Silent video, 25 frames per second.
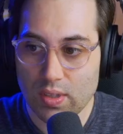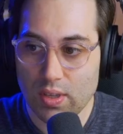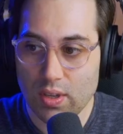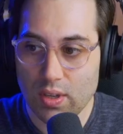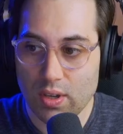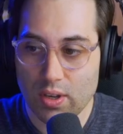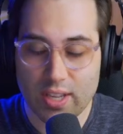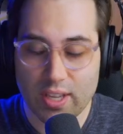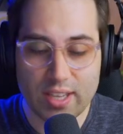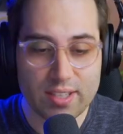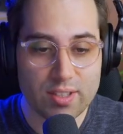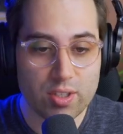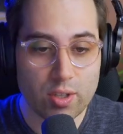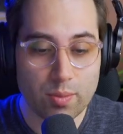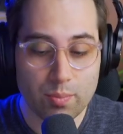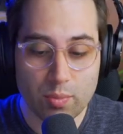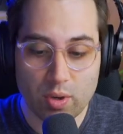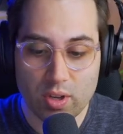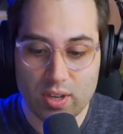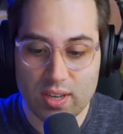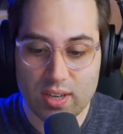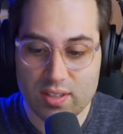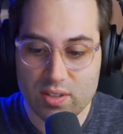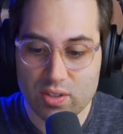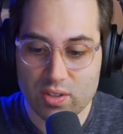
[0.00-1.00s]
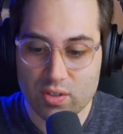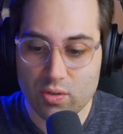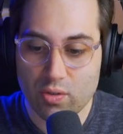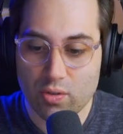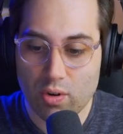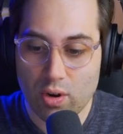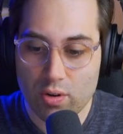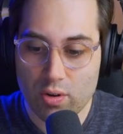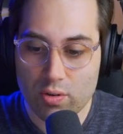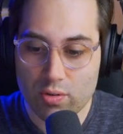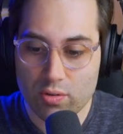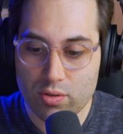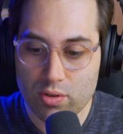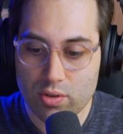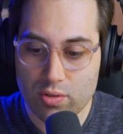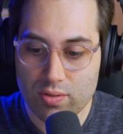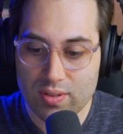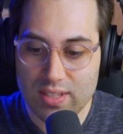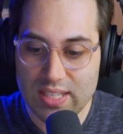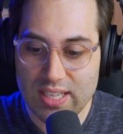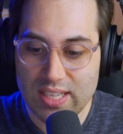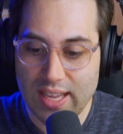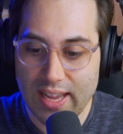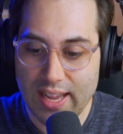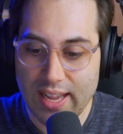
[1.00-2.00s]
Okay, so I'm gonna scroll to
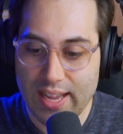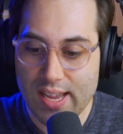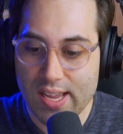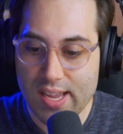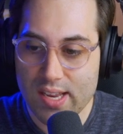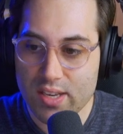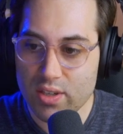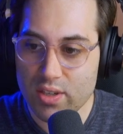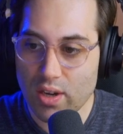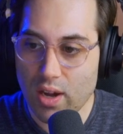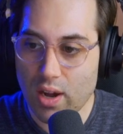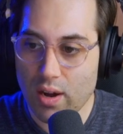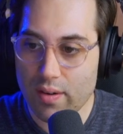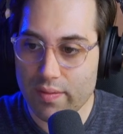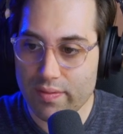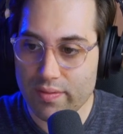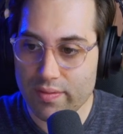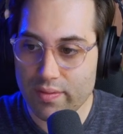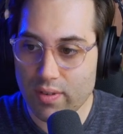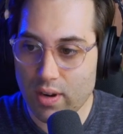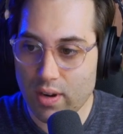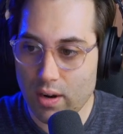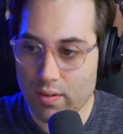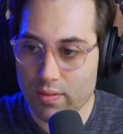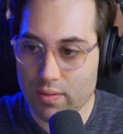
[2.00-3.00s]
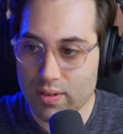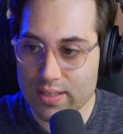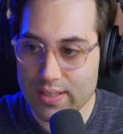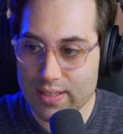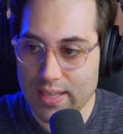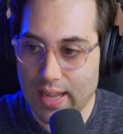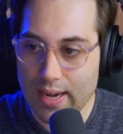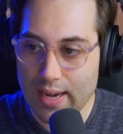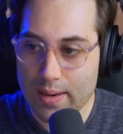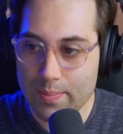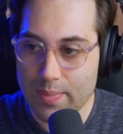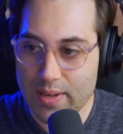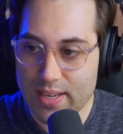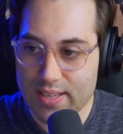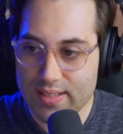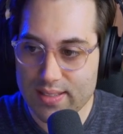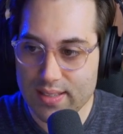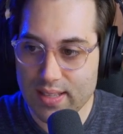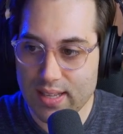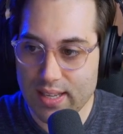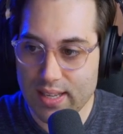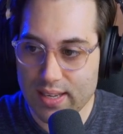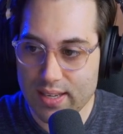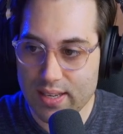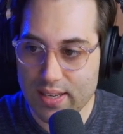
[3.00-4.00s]
the end of our database,
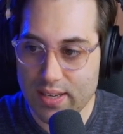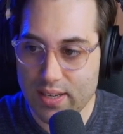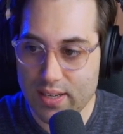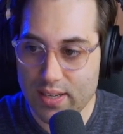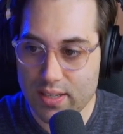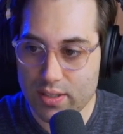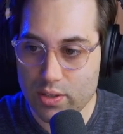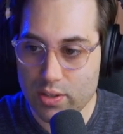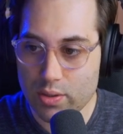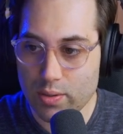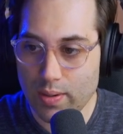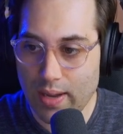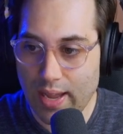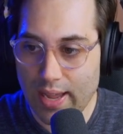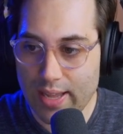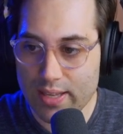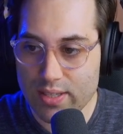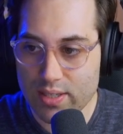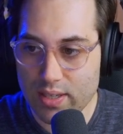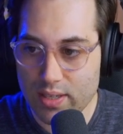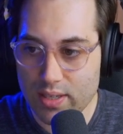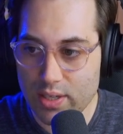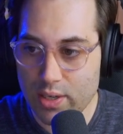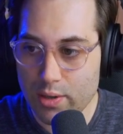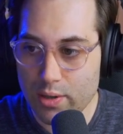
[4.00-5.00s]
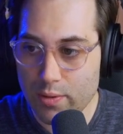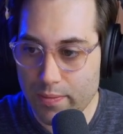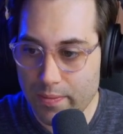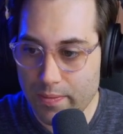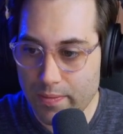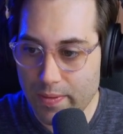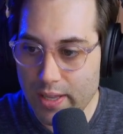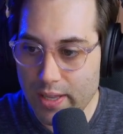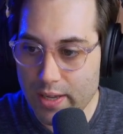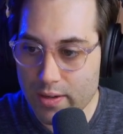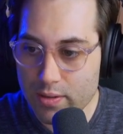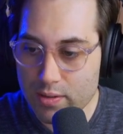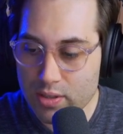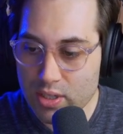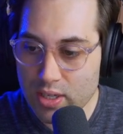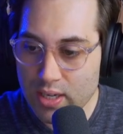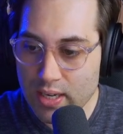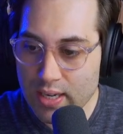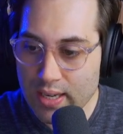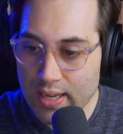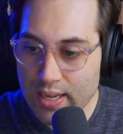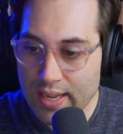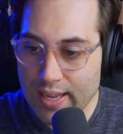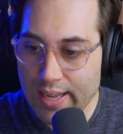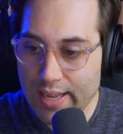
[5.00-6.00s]
click here to add a new field
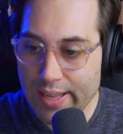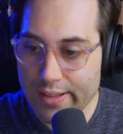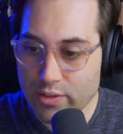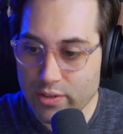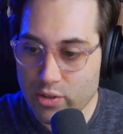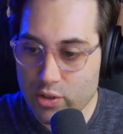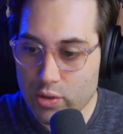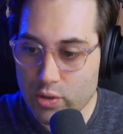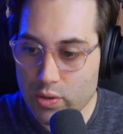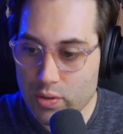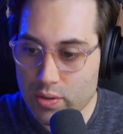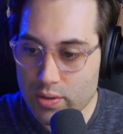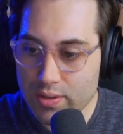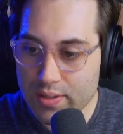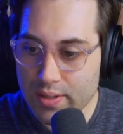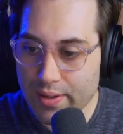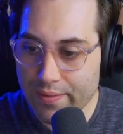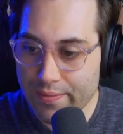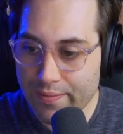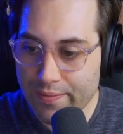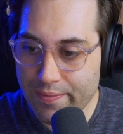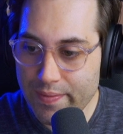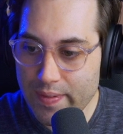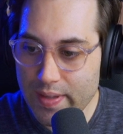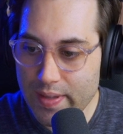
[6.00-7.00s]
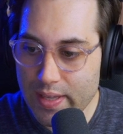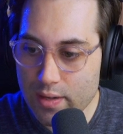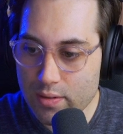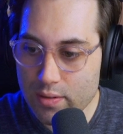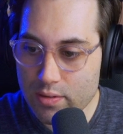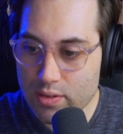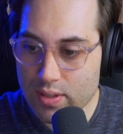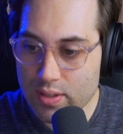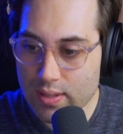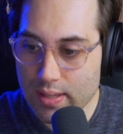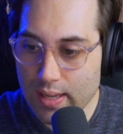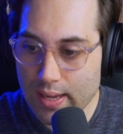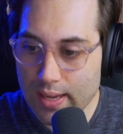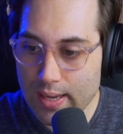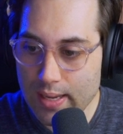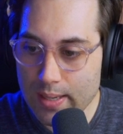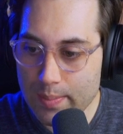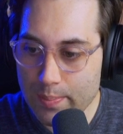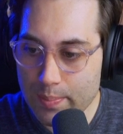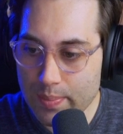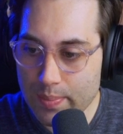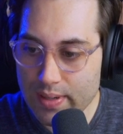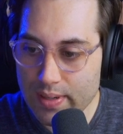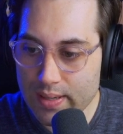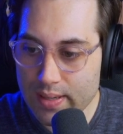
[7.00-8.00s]
and choose the field
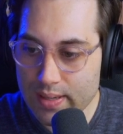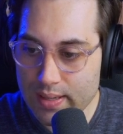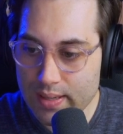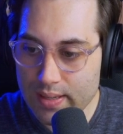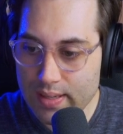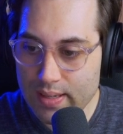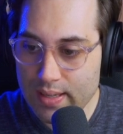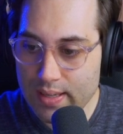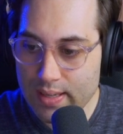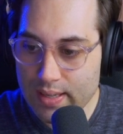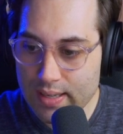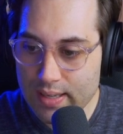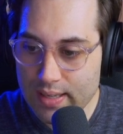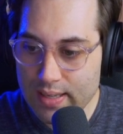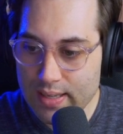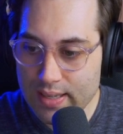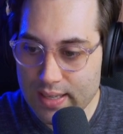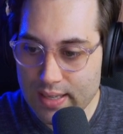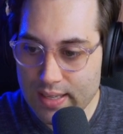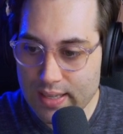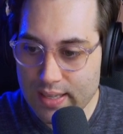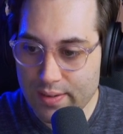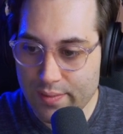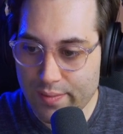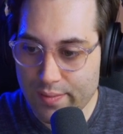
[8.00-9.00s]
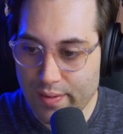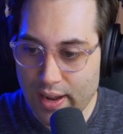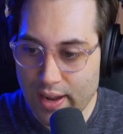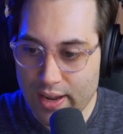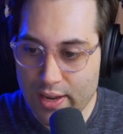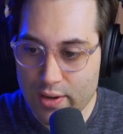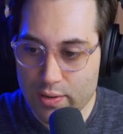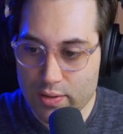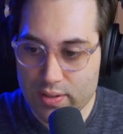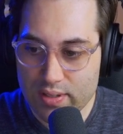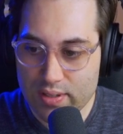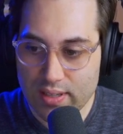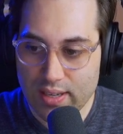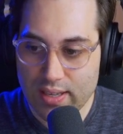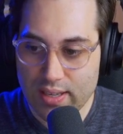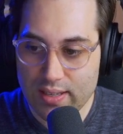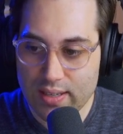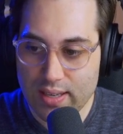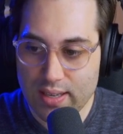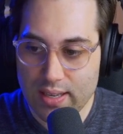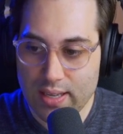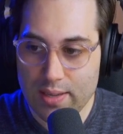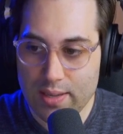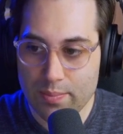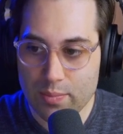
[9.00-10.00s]
type files and
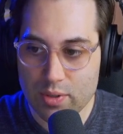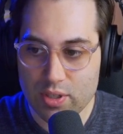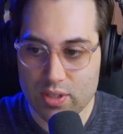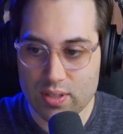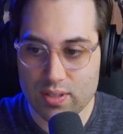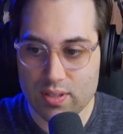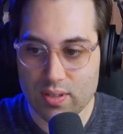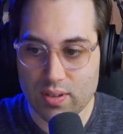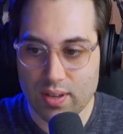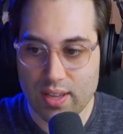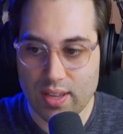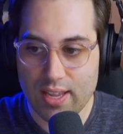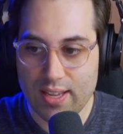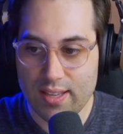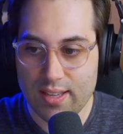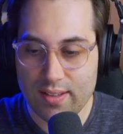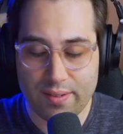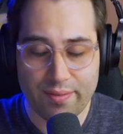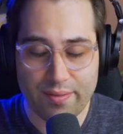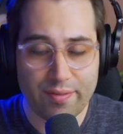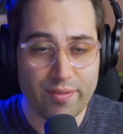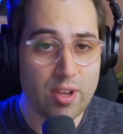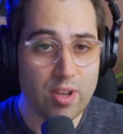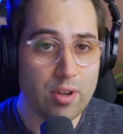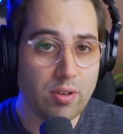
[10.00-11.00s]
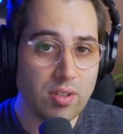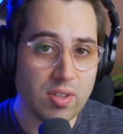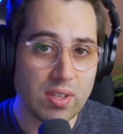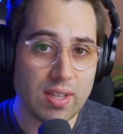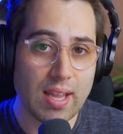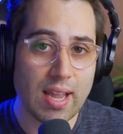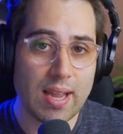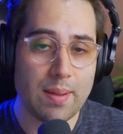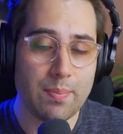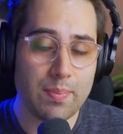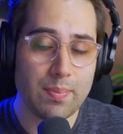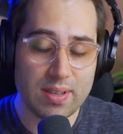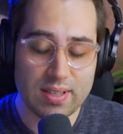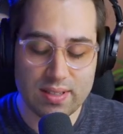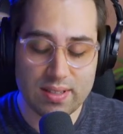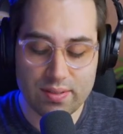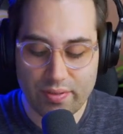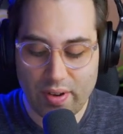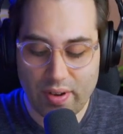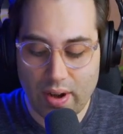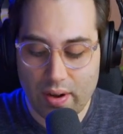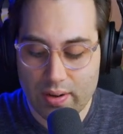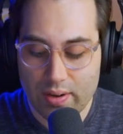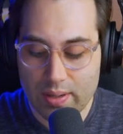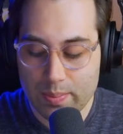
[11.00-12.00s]
images. Okay, the field type is
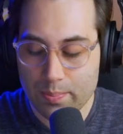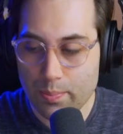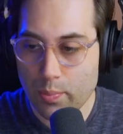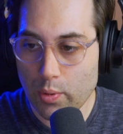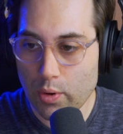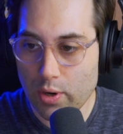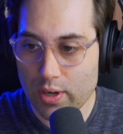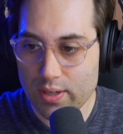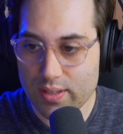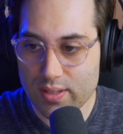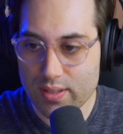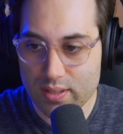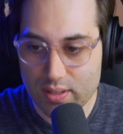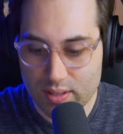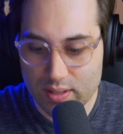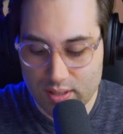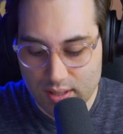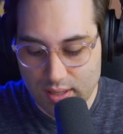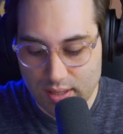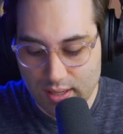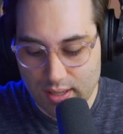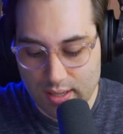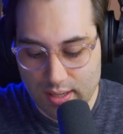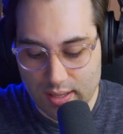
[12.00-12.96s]
very important.